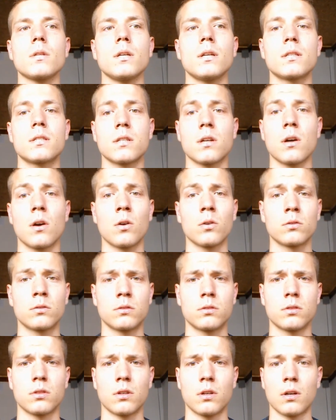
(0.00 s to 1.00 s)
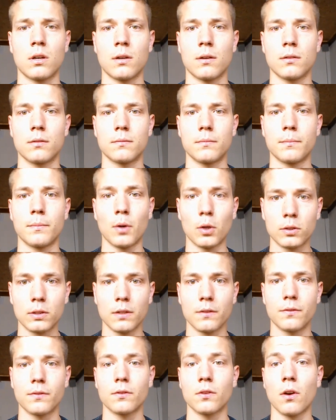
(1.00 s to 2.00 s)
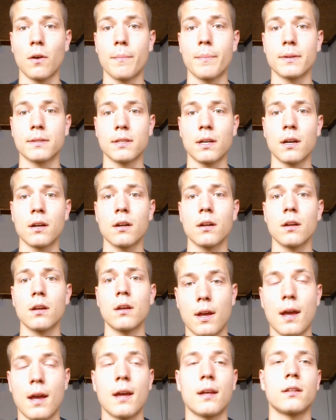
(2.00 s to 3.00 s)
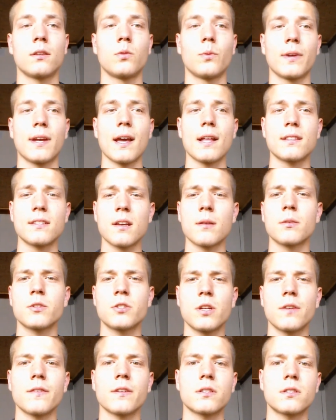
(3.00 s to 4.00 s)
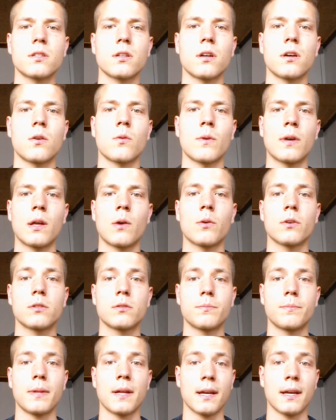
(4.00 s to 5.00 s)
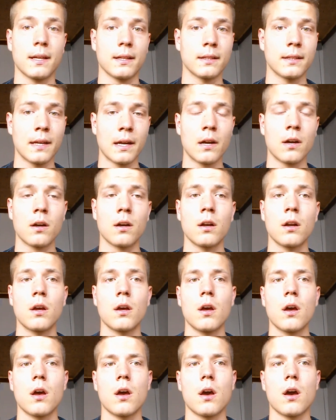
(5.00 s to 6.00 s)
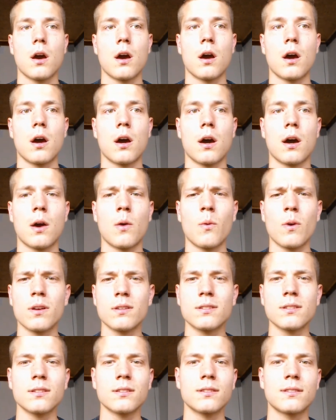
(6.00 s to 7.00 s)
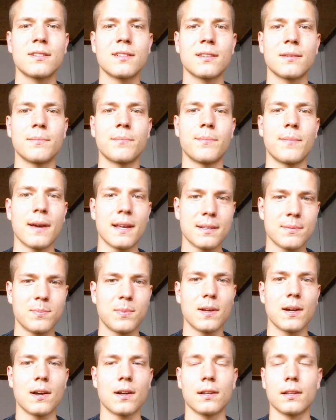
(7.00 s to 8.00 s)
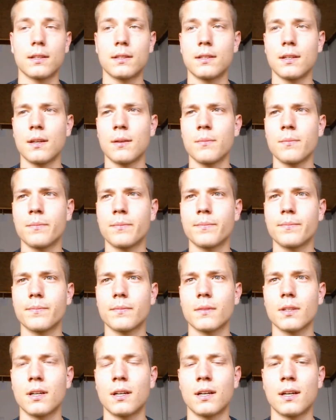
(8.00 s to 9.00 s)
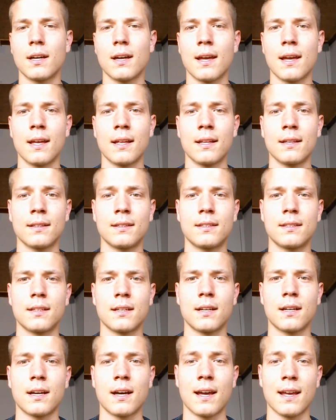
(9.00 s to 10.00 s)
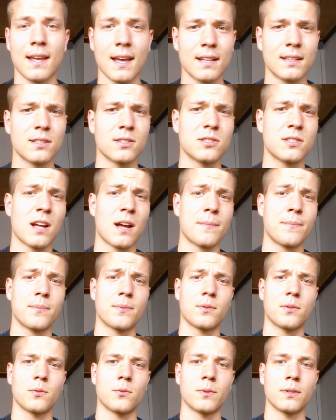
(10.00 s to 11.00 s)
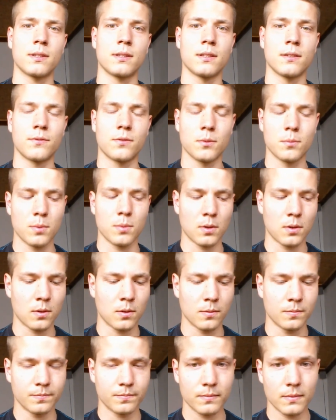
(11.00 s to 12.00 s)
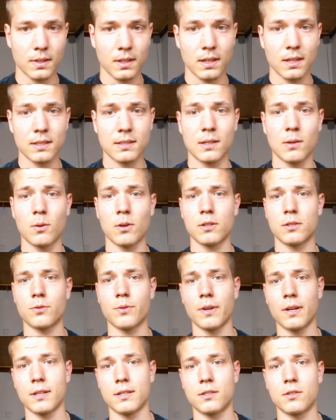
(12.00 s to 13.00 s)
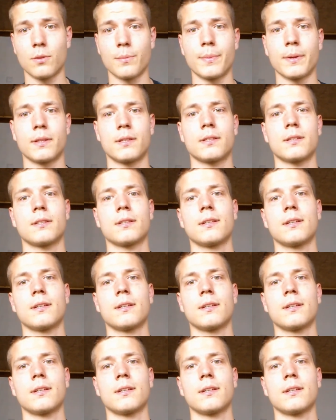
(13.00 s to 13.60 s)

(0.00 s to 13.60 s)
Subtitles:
It's called Botev Novi Pazar, and we had some achievements when I was playing there. I wasn't the best player of the team. And I had to stop with the football because I was really stupid